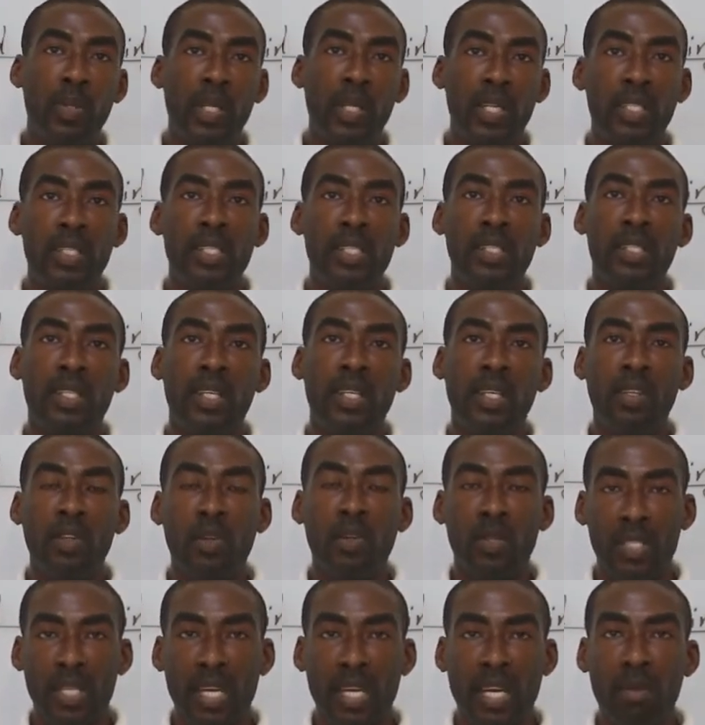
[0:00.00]
please take
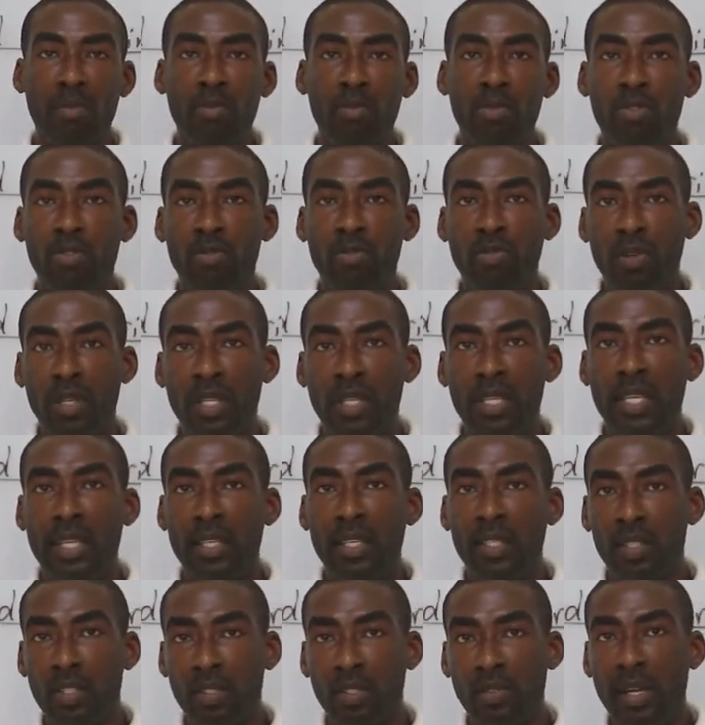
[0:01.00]
your time to read the
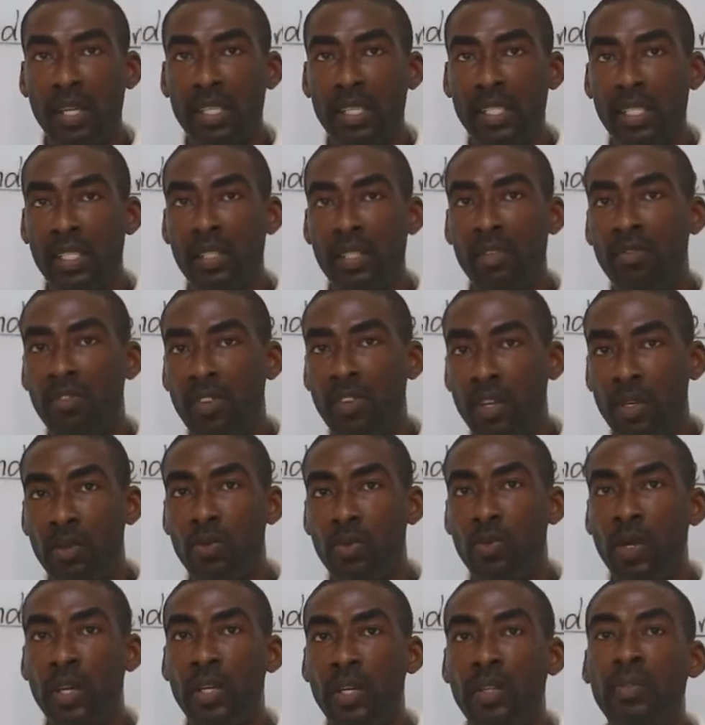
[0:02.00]
instruction very
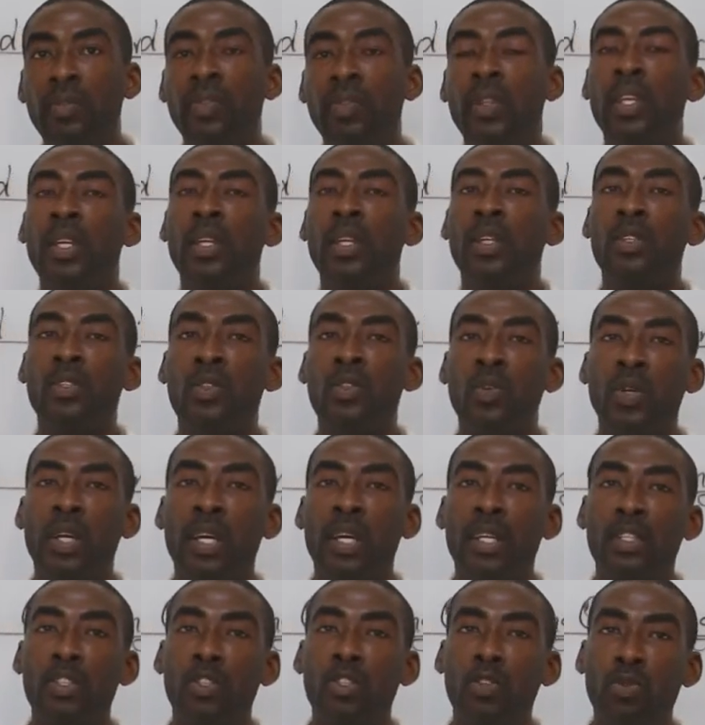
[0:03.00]
well so
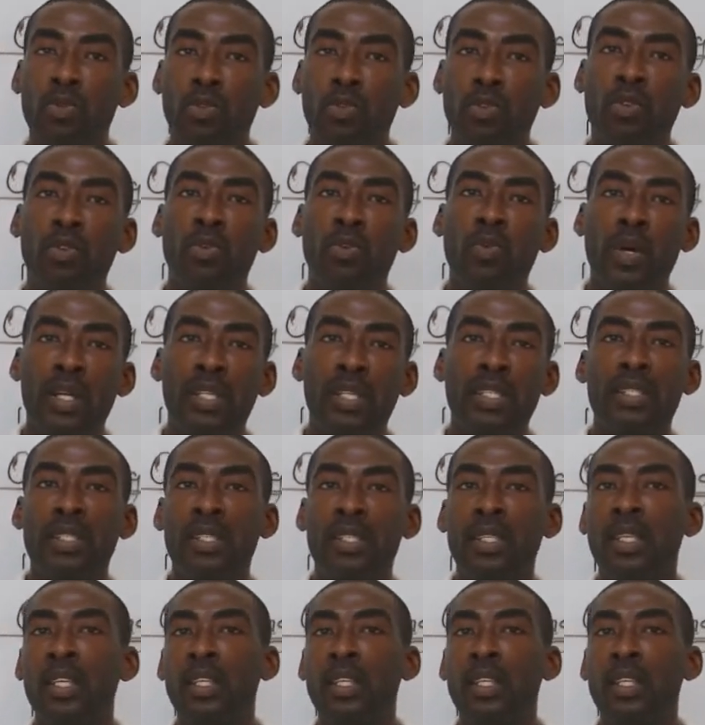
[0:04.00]
that you will know what